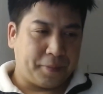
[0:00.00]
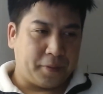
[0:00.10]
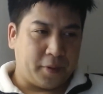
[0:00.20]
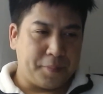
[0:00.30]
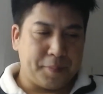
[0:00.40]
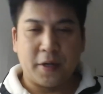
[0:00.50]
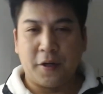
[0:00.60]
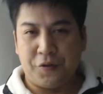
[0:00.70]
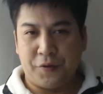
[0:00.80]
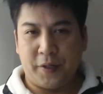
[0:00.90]
In my
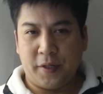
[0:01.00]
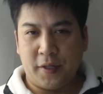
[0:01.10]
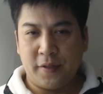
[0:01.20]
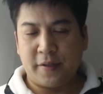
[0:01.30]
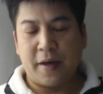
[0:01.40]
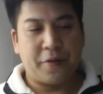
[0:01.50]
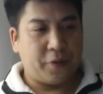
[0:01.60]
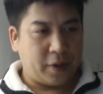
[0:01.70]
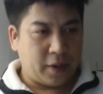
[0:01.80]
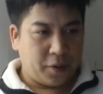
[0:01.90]
country, in South
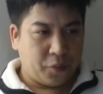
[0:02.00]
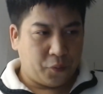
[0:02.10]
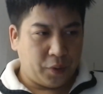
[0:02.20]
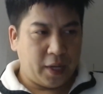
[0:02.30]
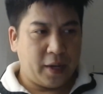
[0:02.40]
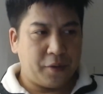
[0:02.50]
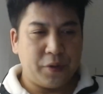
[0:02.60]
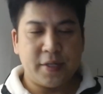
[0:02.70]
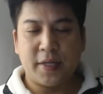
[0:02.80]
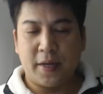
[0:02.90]
Korea,
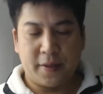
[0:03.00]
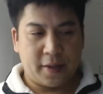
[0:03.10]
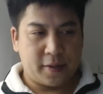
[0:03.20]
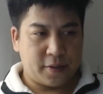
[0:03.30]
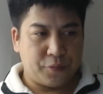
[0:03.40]
we say this.